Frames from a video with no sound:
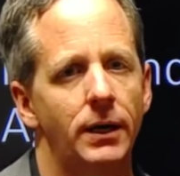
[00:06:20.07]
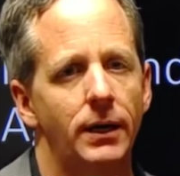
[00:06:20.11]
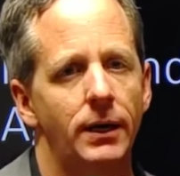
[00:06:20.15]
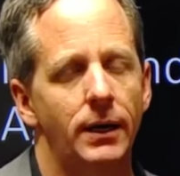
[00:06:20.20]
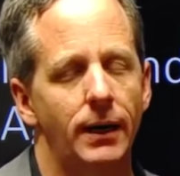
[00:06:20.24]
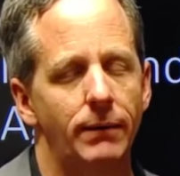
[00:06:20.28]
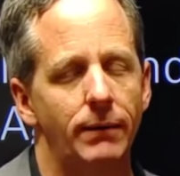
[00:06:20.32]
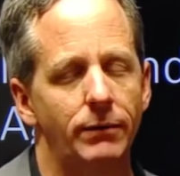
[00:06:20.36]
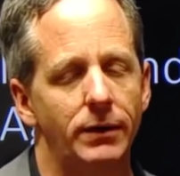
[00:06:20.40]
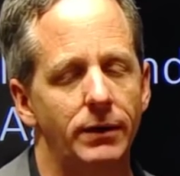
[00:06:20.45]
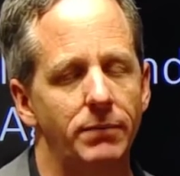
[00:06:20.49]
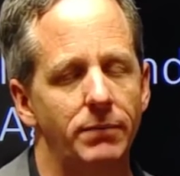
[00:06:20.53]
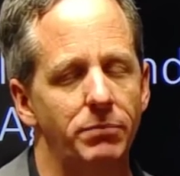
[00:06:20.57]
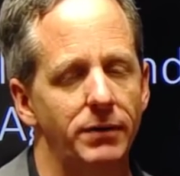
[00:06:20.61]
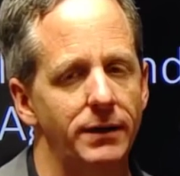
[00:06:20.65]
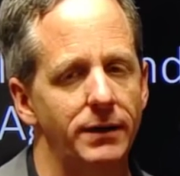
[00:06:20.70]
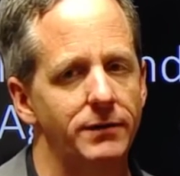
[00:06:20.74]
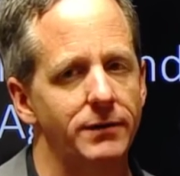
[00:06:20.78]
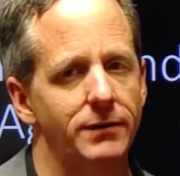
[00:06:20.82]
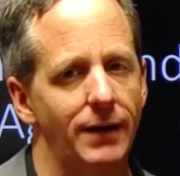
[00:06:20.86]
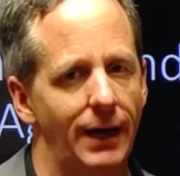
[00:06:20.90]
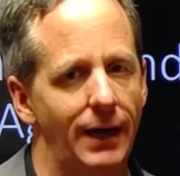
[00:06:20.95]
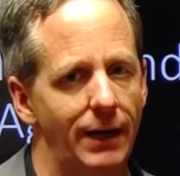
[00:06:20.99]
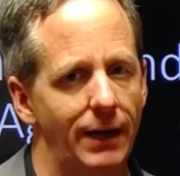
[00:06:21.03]
I'm going to place
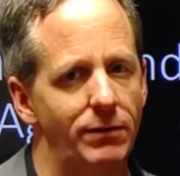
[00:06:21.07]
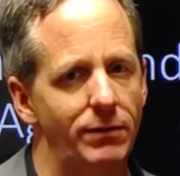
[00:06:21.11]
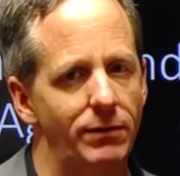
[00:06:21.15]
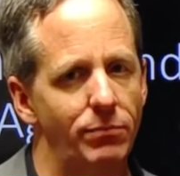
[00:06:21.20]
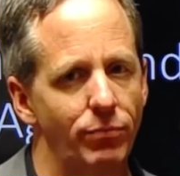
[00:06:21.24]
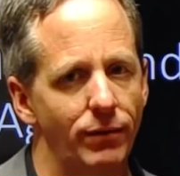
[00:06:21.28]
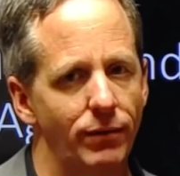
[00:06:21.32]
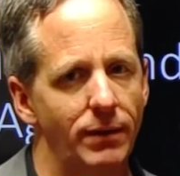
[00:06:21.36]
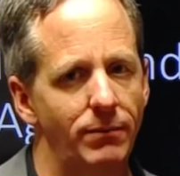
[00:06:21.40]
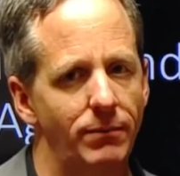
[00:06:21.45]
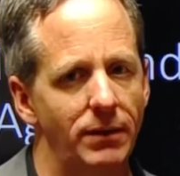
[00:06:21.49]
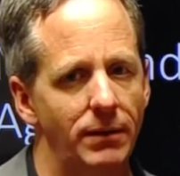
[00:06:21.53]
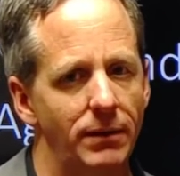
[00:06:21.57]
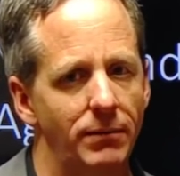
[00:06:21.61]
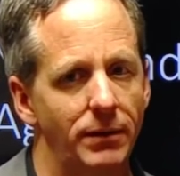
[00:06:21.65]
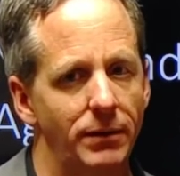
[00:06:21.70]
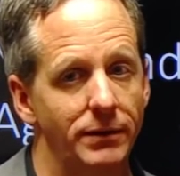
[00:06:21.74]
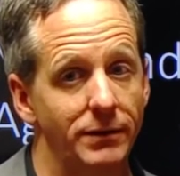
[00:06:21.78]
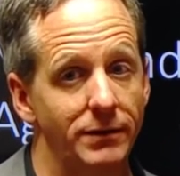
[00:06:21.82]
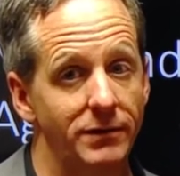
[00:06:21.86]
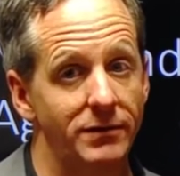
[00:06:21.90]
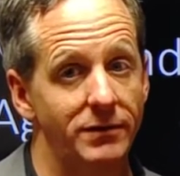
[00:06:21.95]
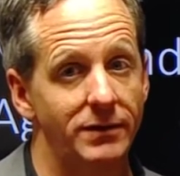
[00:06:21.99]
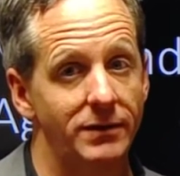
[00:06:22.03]
a heavy premium on
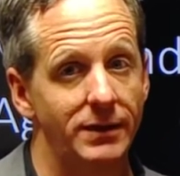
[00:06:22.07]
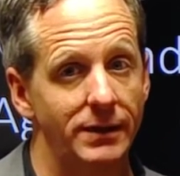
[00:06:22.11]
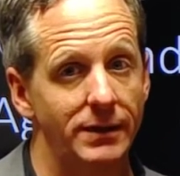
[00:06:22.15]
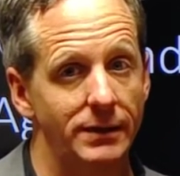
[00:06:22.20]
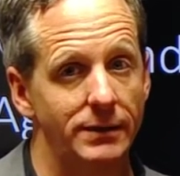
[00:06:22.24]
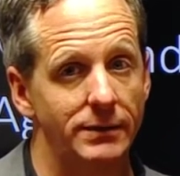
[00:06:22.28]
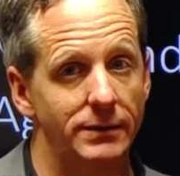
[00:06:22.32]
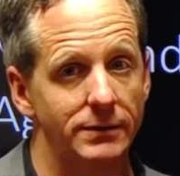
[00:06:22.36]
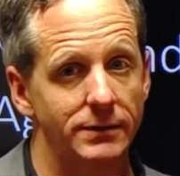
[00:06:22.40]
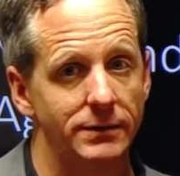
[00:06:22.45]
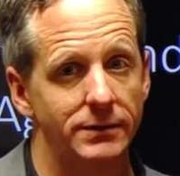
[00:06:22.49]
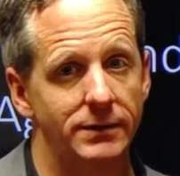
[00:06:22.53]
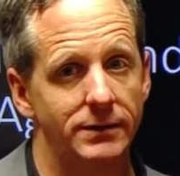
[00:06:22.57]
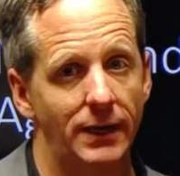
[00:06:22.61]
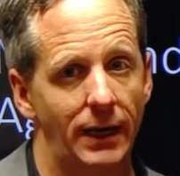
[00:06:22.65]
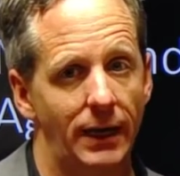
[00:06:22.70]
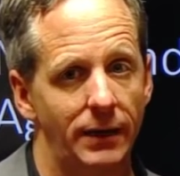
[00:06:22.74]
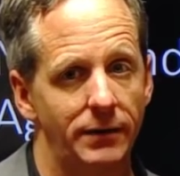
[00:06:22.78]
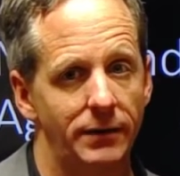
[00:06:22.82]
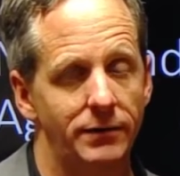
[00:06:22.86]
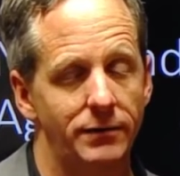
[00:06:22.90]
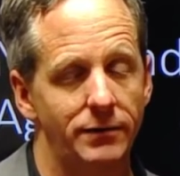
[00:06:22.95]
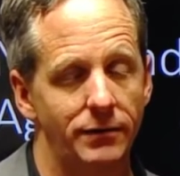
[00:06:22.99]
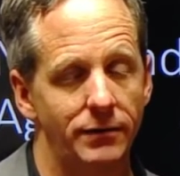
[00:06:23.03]
the skills and
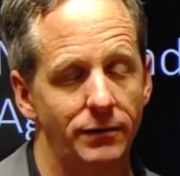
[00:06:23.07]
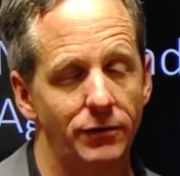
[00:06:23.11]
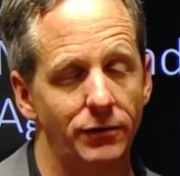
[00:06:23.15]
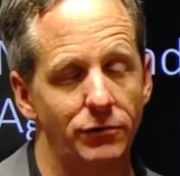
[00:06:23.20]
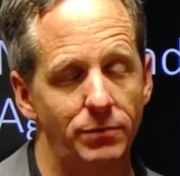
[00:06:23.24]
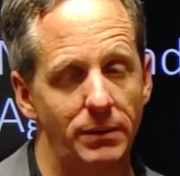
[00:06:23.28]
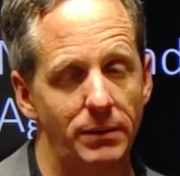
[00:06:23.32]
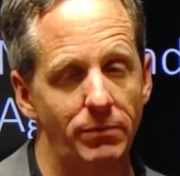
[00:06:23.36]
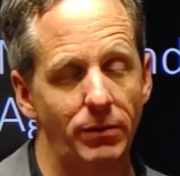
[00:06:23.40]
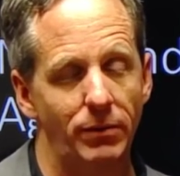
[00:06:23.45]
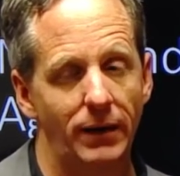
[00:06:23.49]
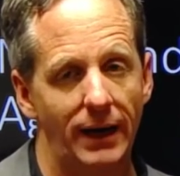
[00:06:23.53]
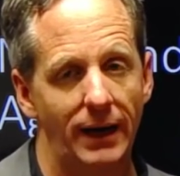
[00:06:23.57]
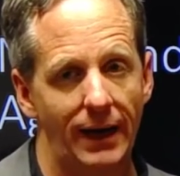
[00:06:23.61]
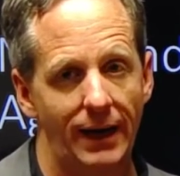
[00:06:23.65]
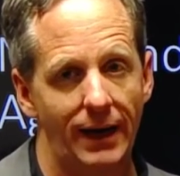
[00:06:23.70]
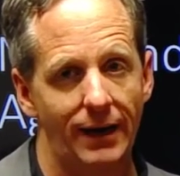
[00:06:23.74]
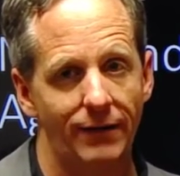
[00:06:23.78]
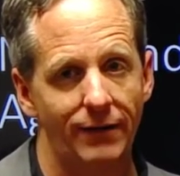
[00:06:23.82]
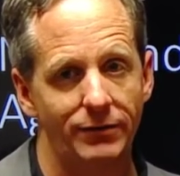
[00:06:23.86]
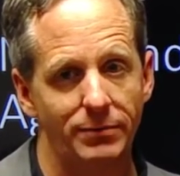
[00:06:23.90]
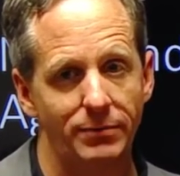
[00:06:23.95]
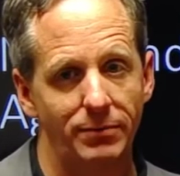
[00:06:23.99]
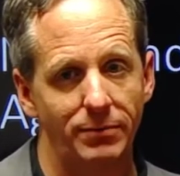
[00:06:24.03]
talents that those people
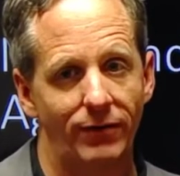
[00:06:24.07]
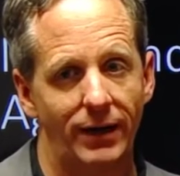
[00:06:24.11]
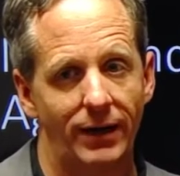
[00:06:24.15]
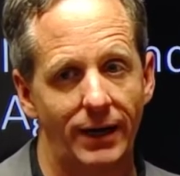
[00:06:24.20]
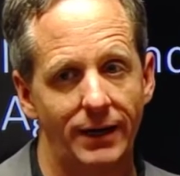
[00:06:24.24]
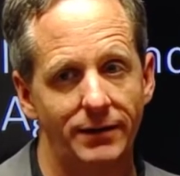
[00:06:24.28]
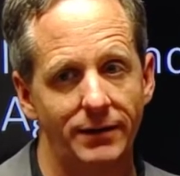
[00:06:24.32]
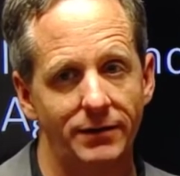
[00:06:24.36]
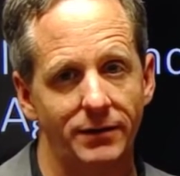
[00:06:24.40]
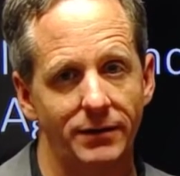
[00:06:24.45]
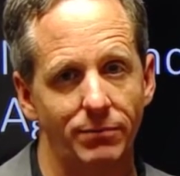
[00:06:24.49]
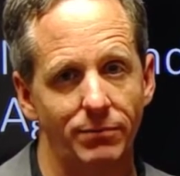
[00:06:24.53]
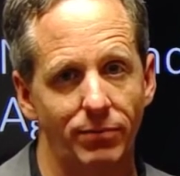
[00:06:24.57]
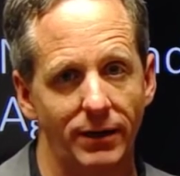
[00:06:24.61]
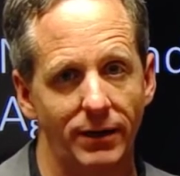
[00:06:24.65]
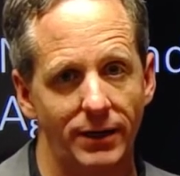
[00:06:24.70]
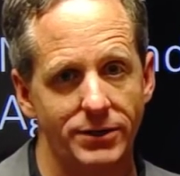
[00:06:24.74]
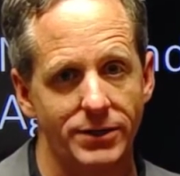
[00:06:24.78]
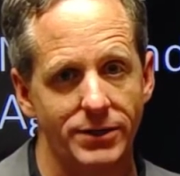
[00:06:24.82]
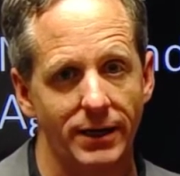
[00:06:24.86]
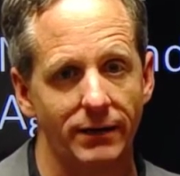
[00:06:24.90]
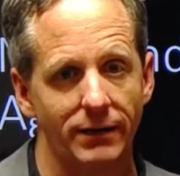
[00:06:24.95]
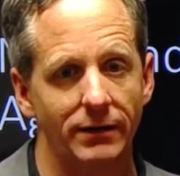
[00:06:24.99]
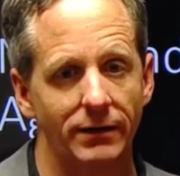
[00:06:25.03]
have to provide to the
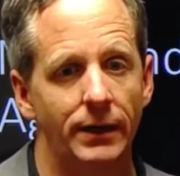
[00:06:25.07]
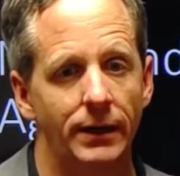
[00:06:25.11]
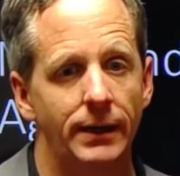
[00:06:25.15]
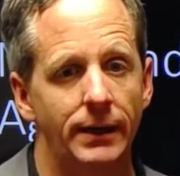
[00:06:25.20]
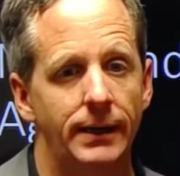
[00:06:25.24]
project.